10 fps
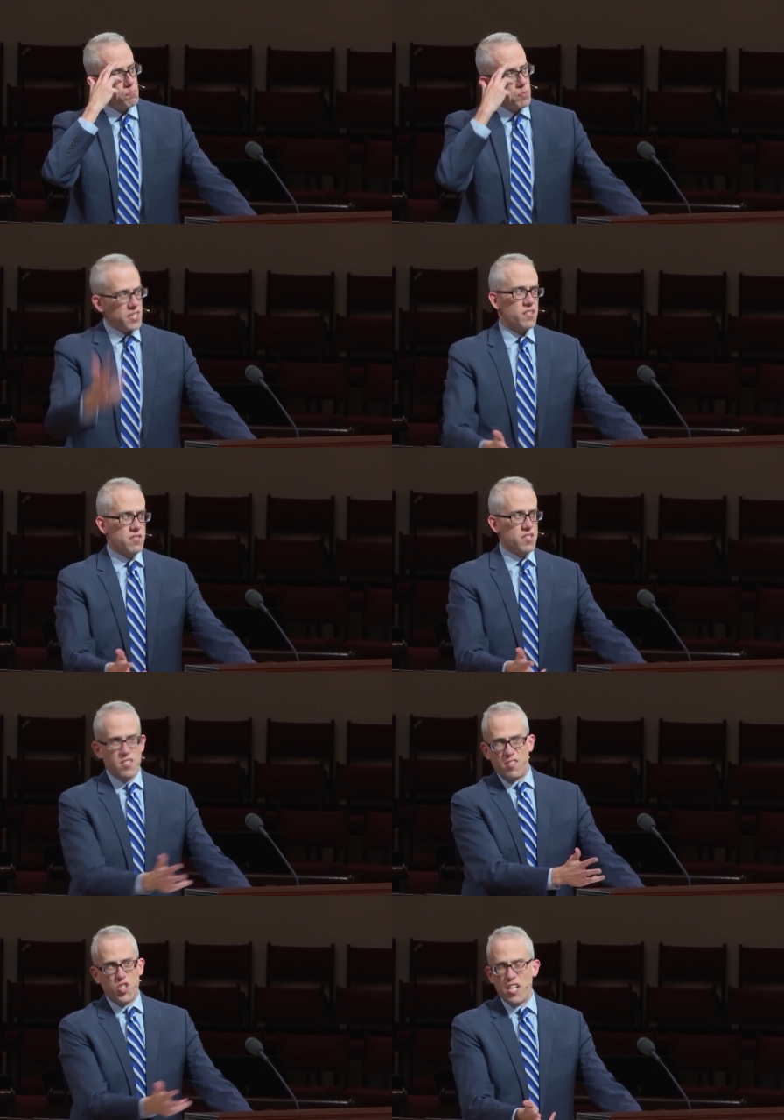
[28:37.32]
but
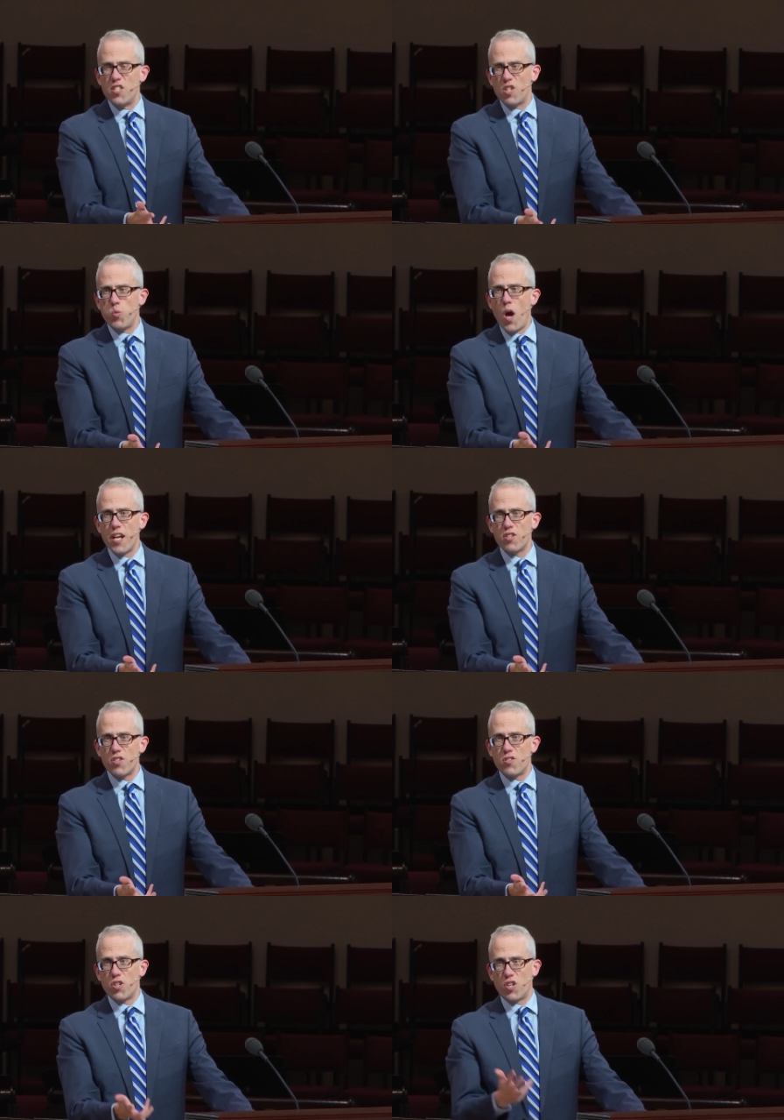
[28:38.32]
does Jesus want
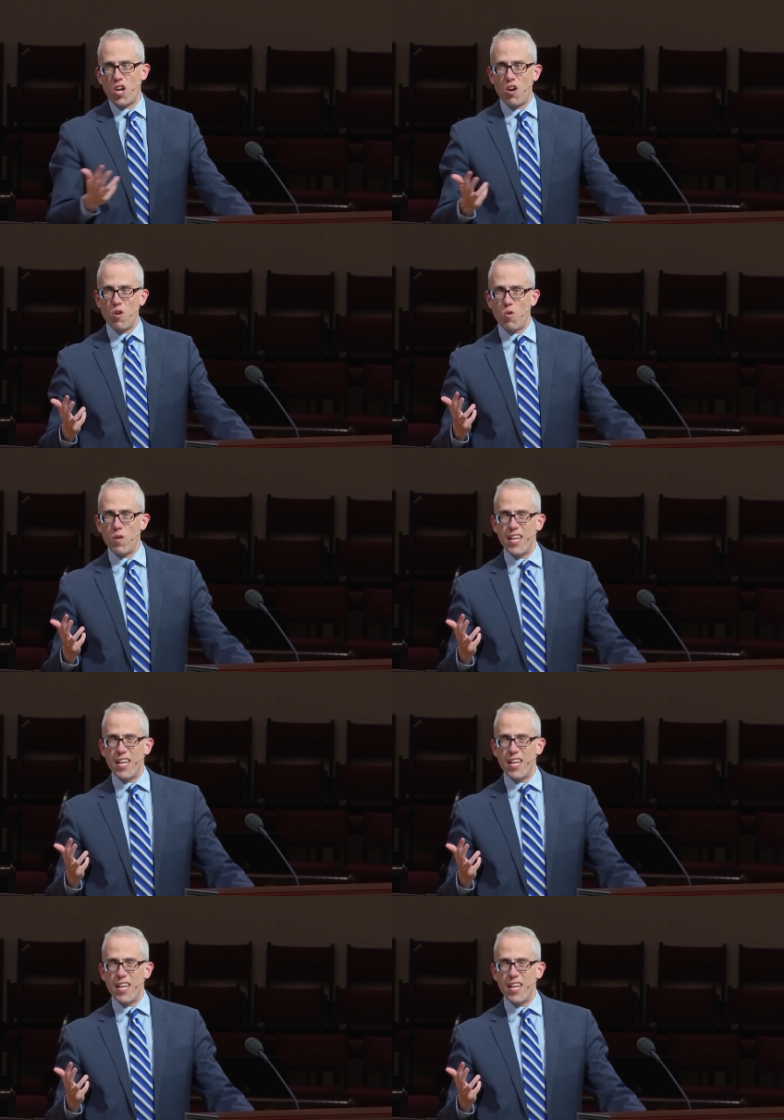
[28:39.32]
us to go